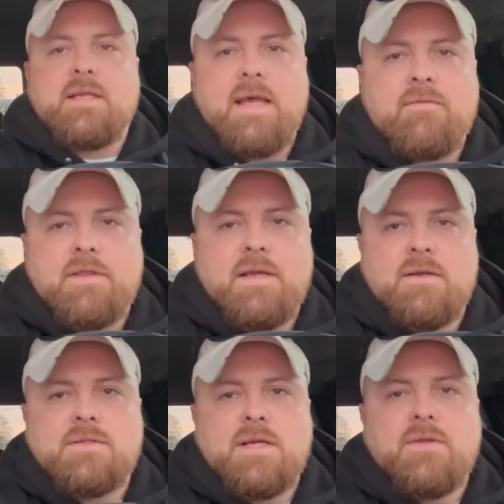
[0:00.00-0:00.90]
everything
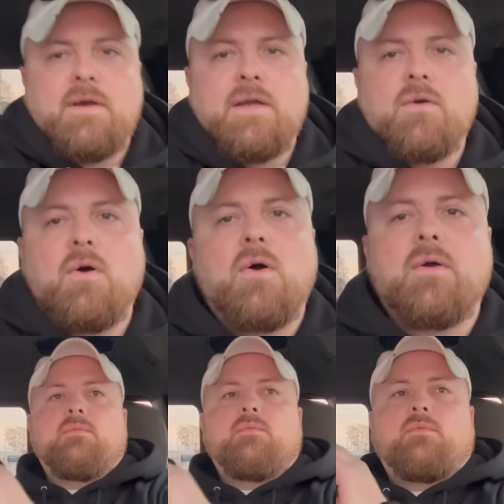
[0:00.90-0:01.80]
else I do, I go
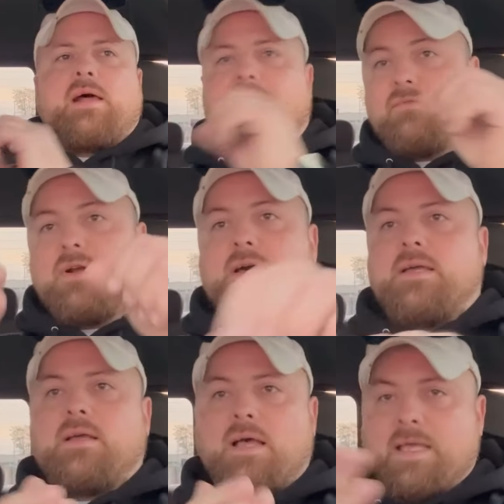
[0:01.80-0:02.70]
hard. Right after
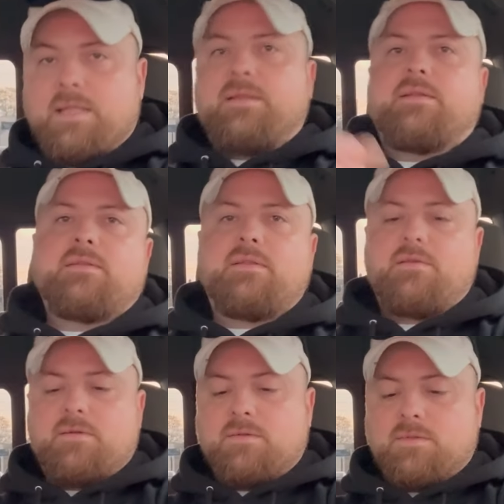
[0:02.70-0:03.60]
I ended
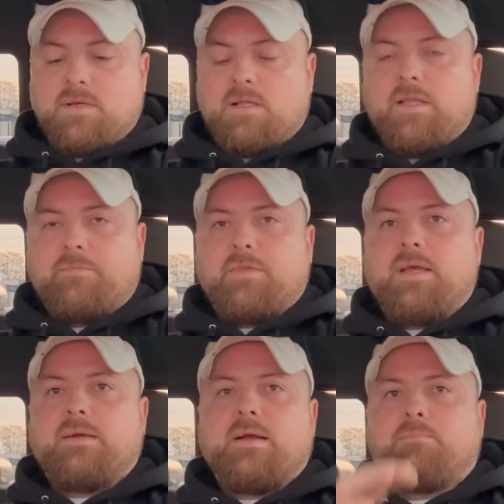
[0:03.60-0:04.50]
the clip
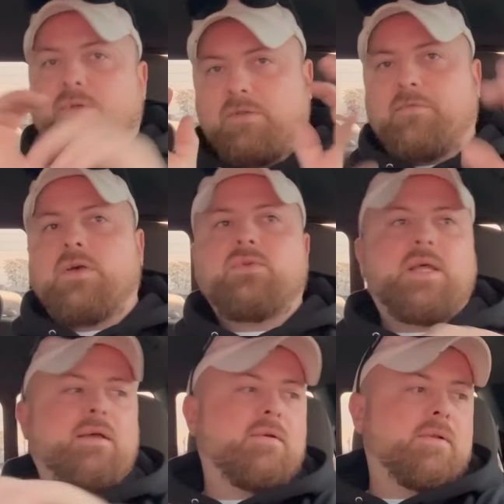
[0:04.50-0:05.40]
there, I put the phone
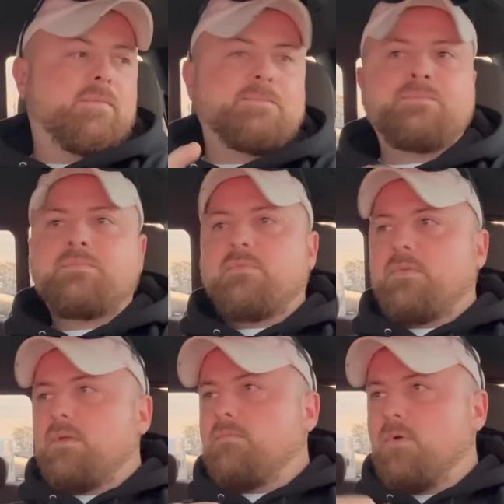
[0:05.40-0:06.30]
down and
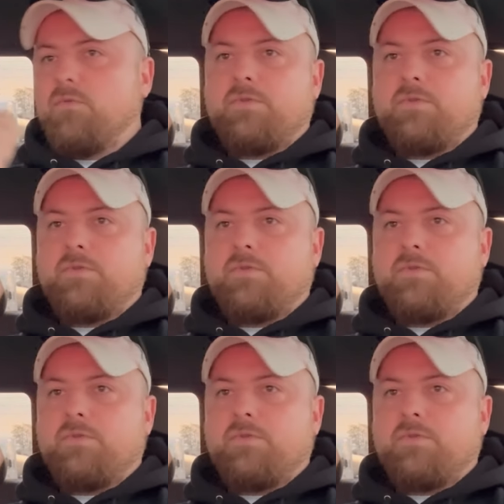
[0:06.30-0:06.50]
moved the